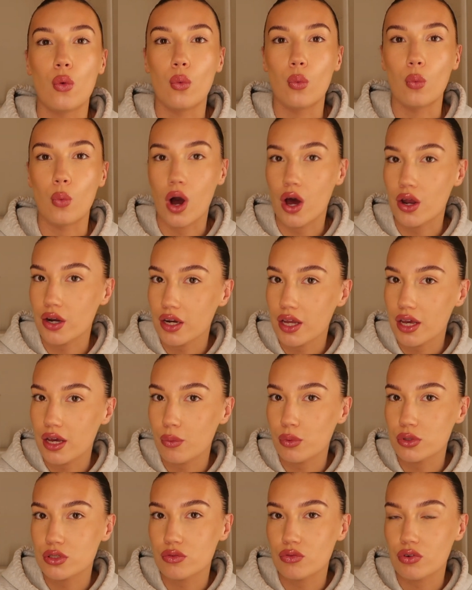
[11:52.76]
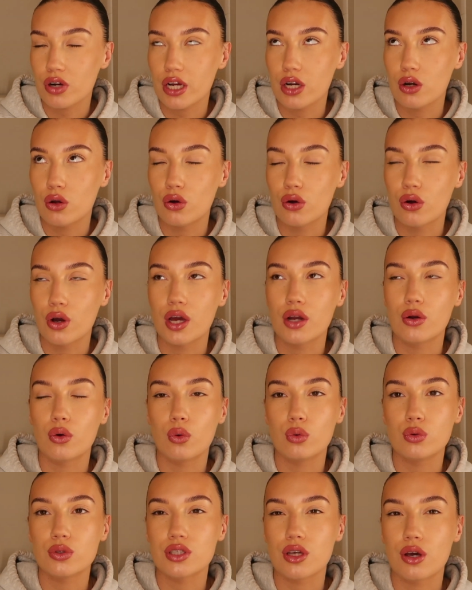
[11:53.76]
one, it wasn't very long, and
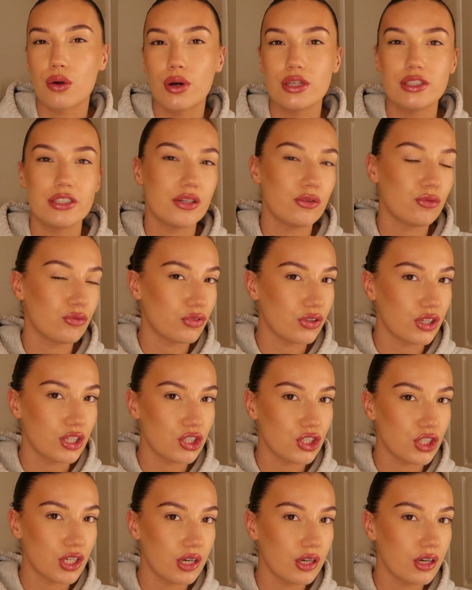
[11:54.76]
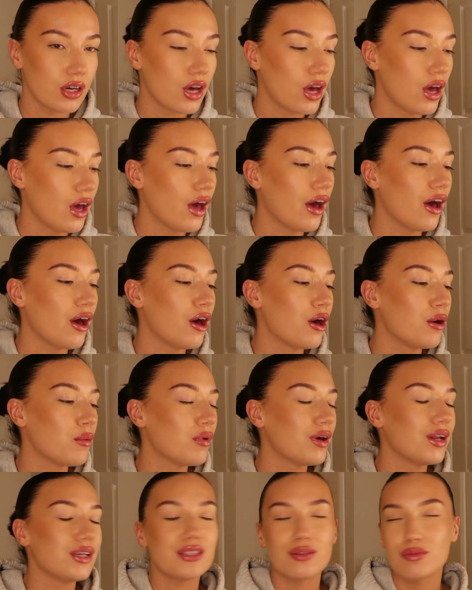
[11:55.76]
also I didn't finish it. Um,
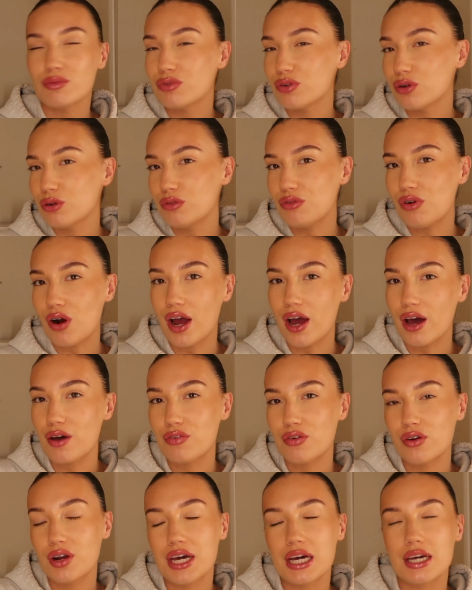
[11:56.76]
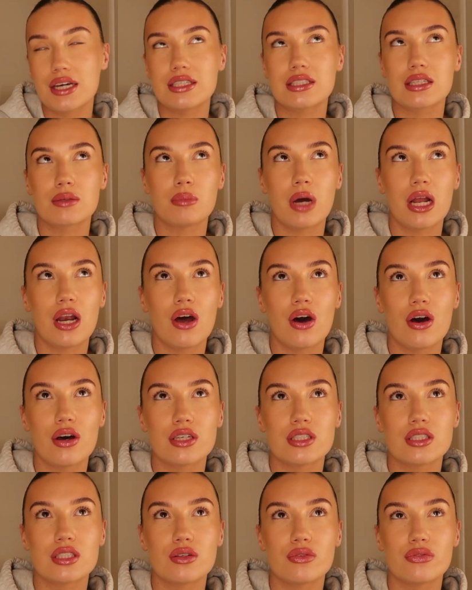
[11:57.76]
it didn't feel right. I feel like it's my
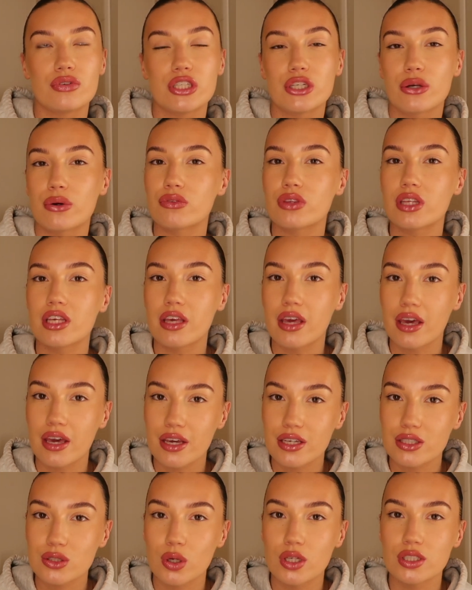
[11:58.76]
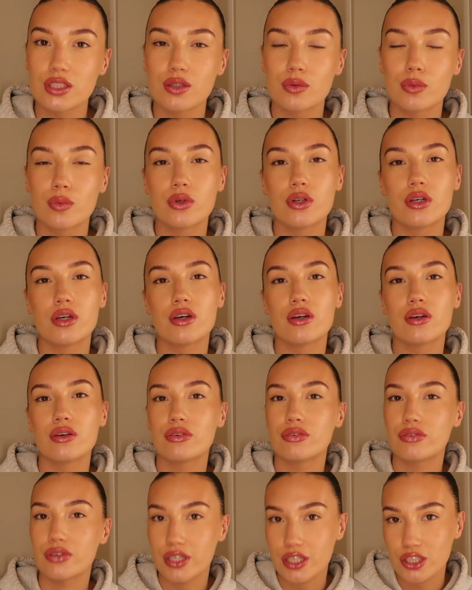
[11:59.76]
last video of the year, so I didn't want to
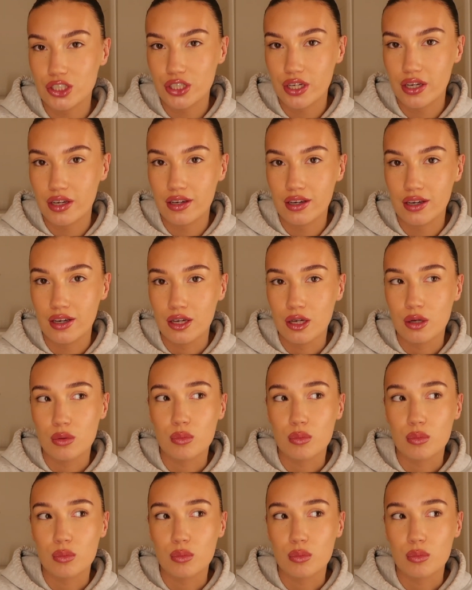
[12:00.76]
finish it,